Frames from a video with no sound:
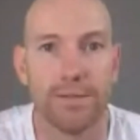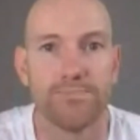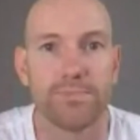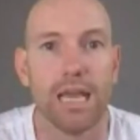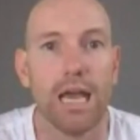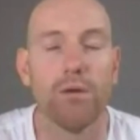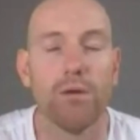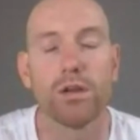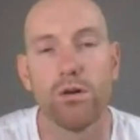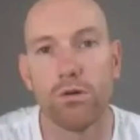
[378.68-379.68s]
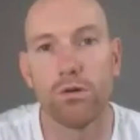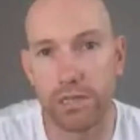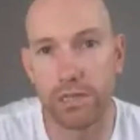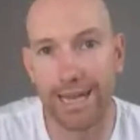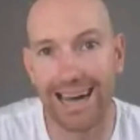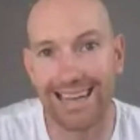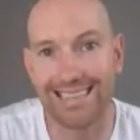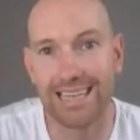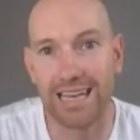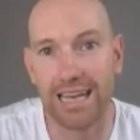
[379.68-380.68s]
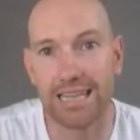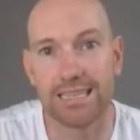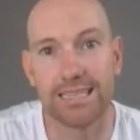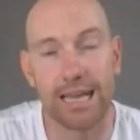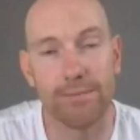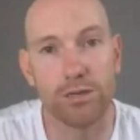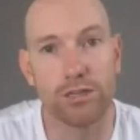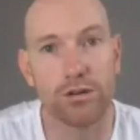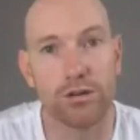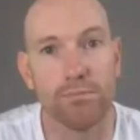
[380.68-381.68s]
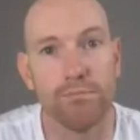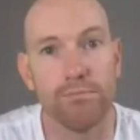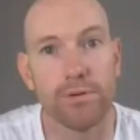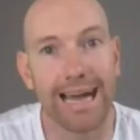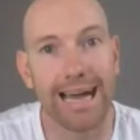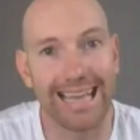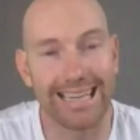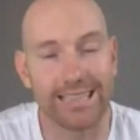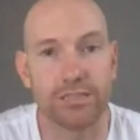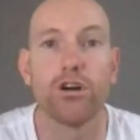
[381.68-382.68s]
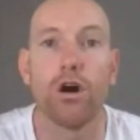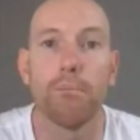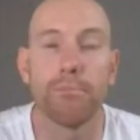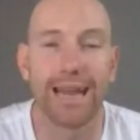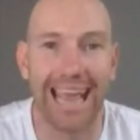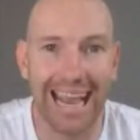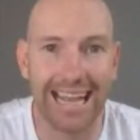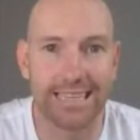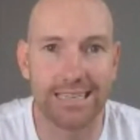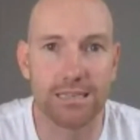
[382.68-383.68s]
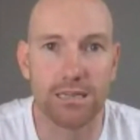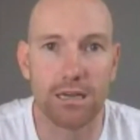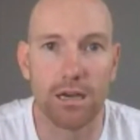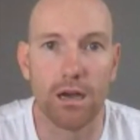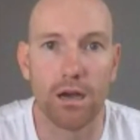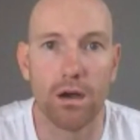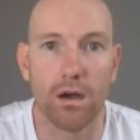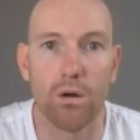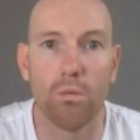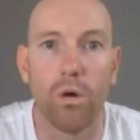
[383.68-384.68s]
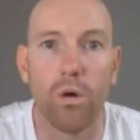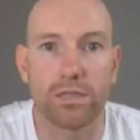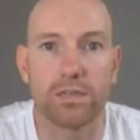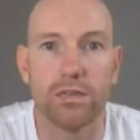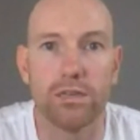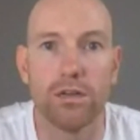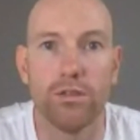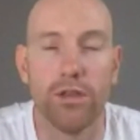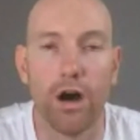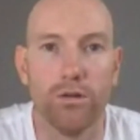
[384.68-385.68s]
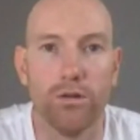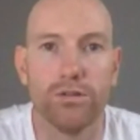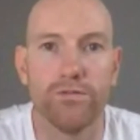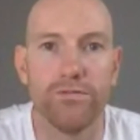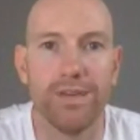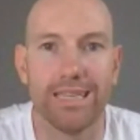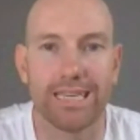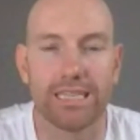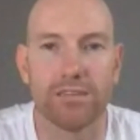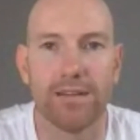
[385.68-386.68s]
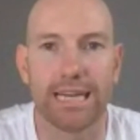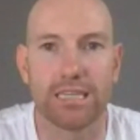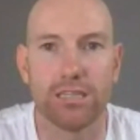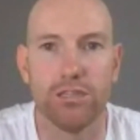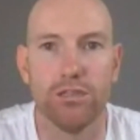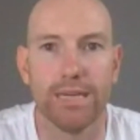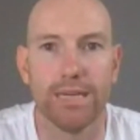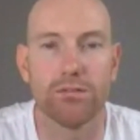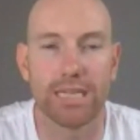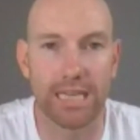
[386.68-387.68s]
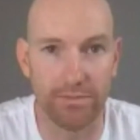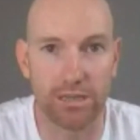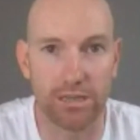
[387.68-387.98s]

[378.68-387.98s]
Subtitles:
And what it also does is it enables your brain to comprehend what those feelings are actually doing or giving you,